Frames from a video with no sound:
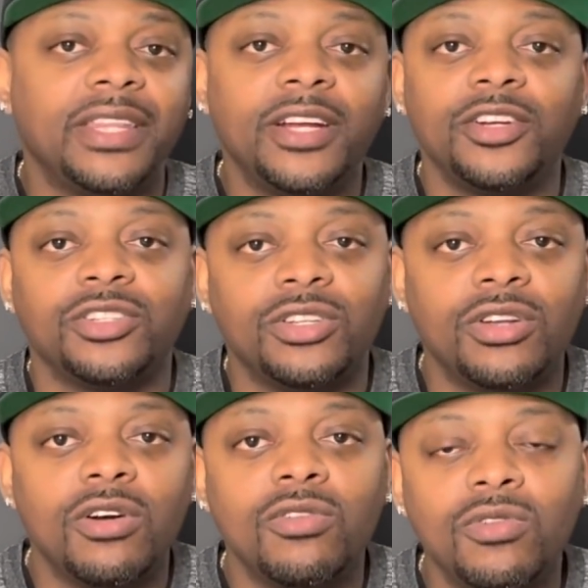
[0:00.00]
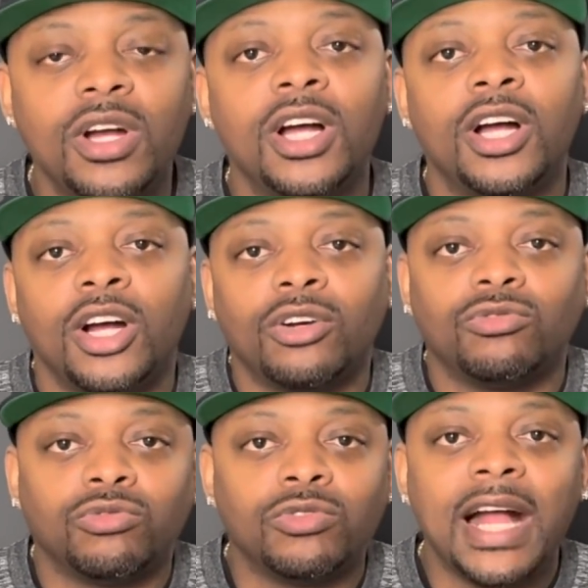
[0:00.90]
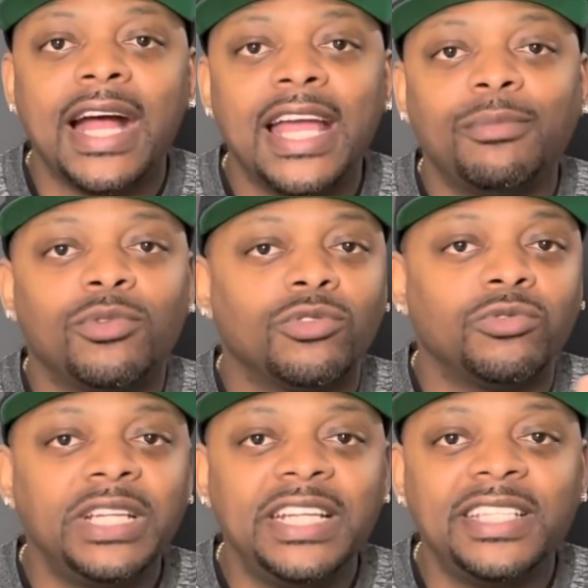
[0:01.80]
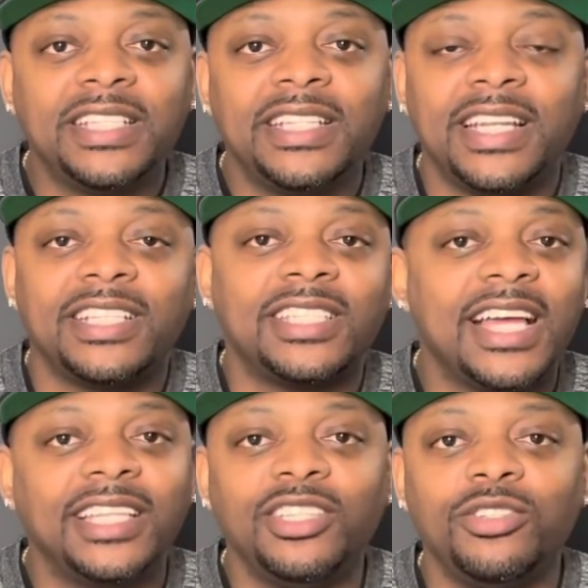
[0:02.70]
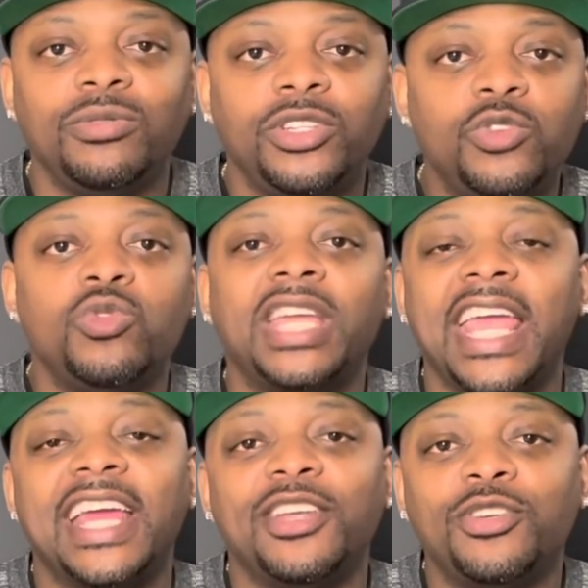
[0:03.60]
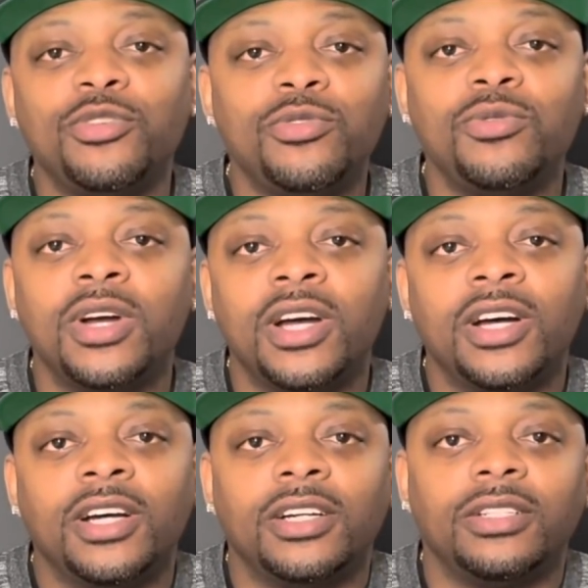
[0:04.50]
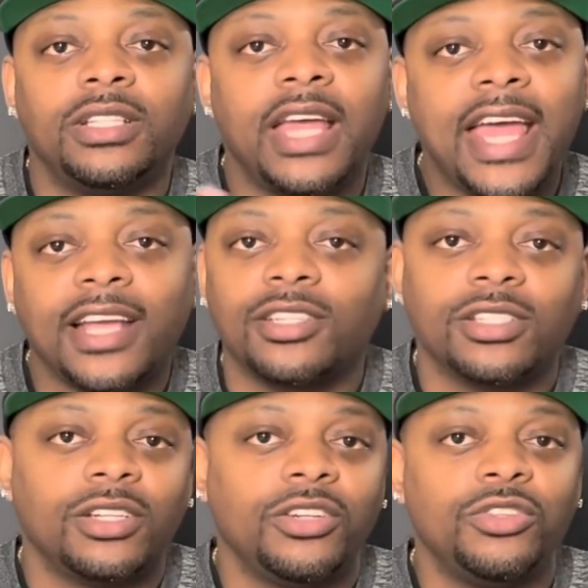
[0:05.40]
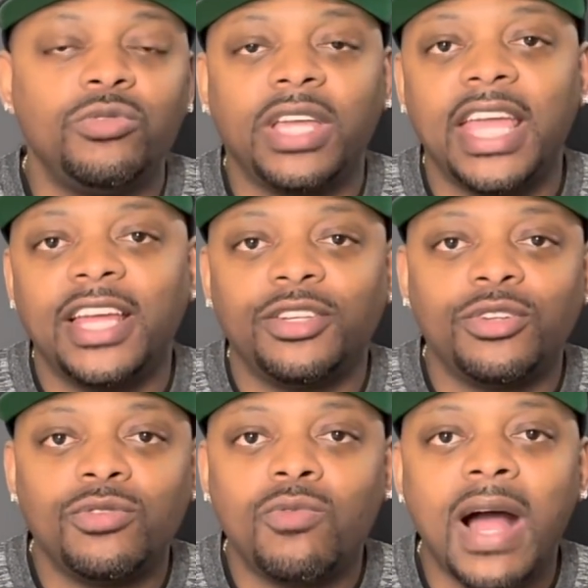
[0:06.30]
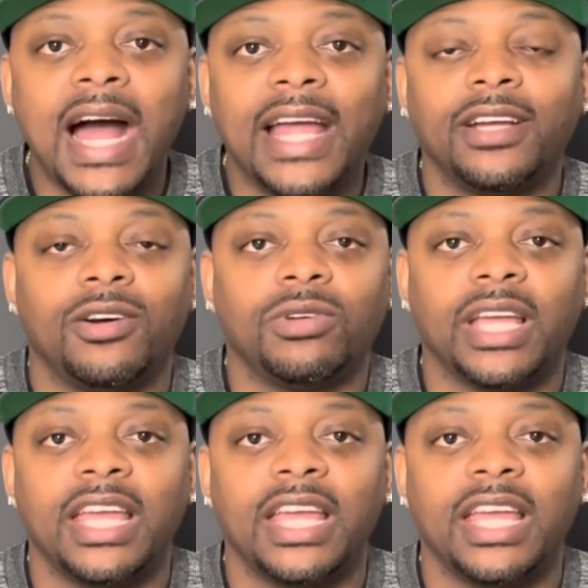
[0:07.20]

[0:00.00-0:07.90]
There's no rhyme or reason that's telling you you can't do X or you can't do Y, okay?